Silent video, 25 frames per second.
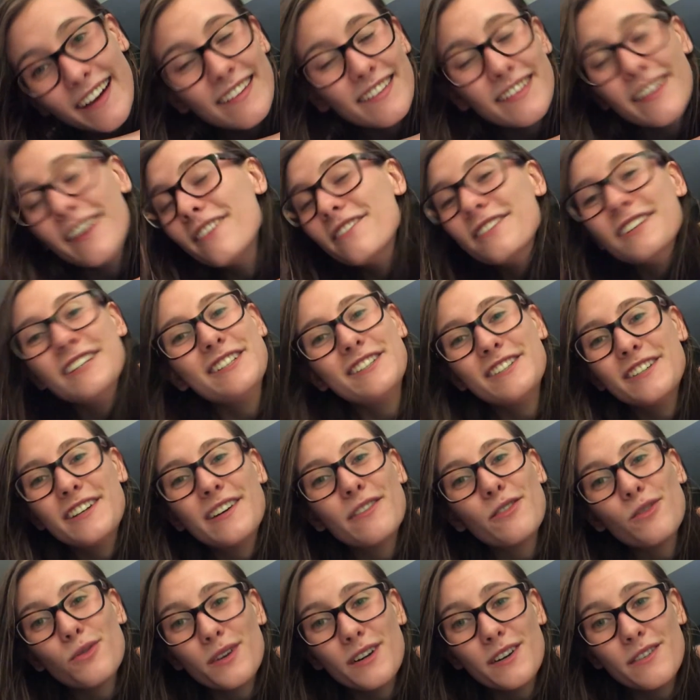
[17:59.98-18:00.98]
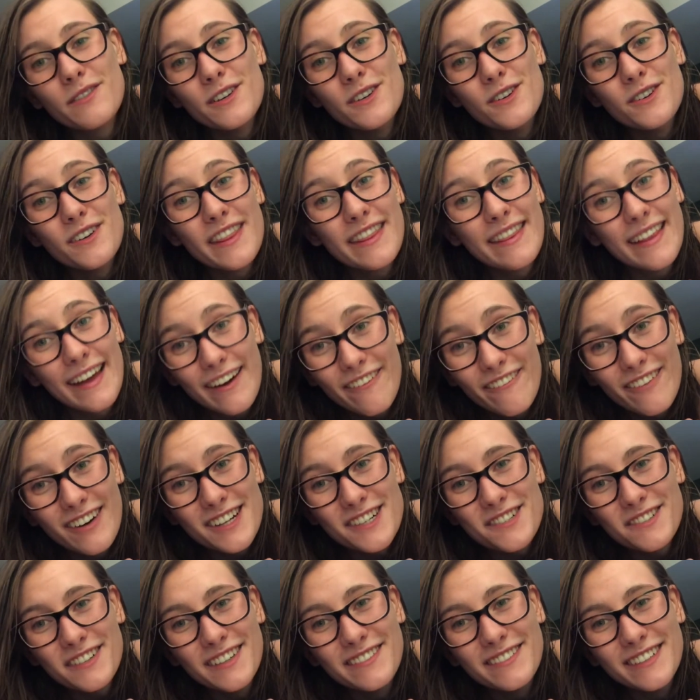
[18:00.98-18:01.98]
love each and every one of you that
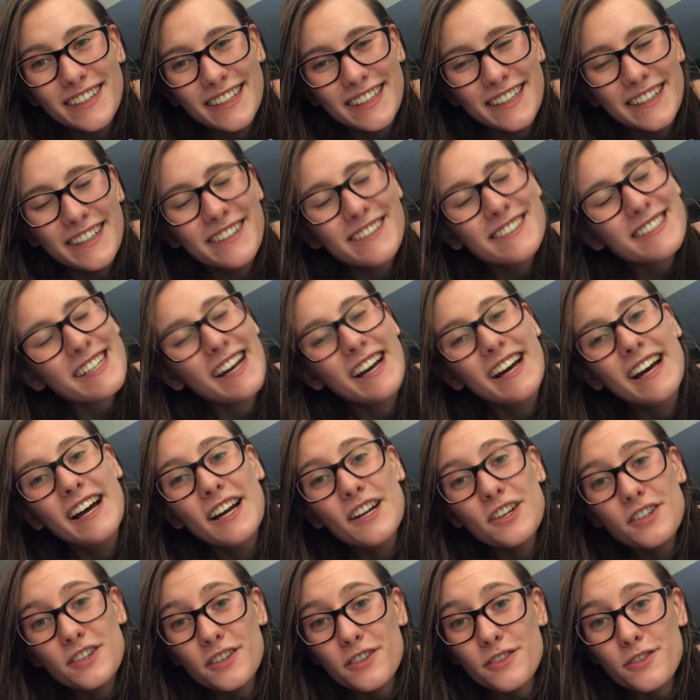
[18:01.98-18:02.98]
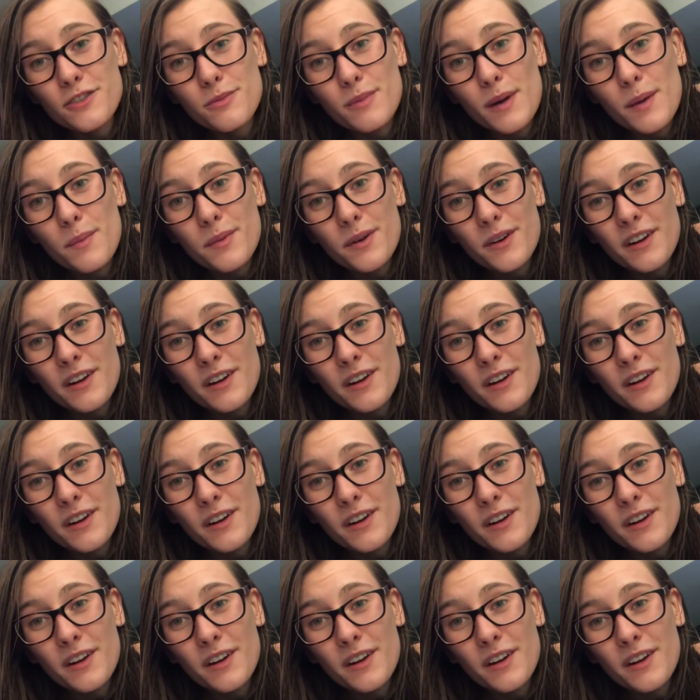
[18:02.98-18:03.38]
watch my videos. Just remember